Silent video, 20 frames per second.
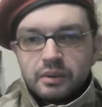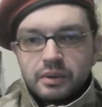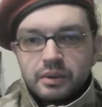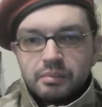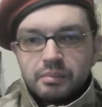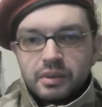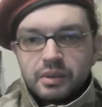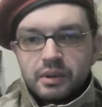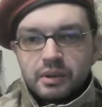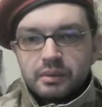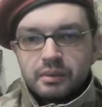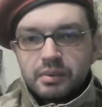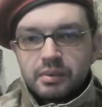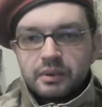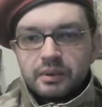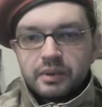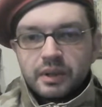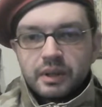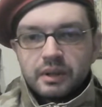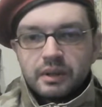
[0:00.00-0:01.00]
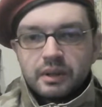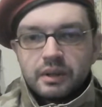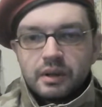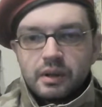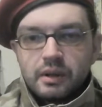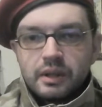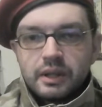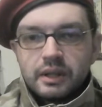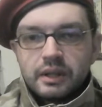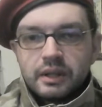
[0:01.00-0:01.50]
would prefer to
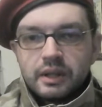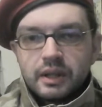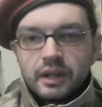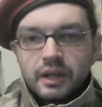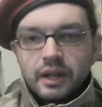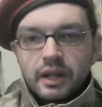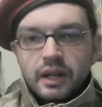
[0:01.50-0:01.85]
call it,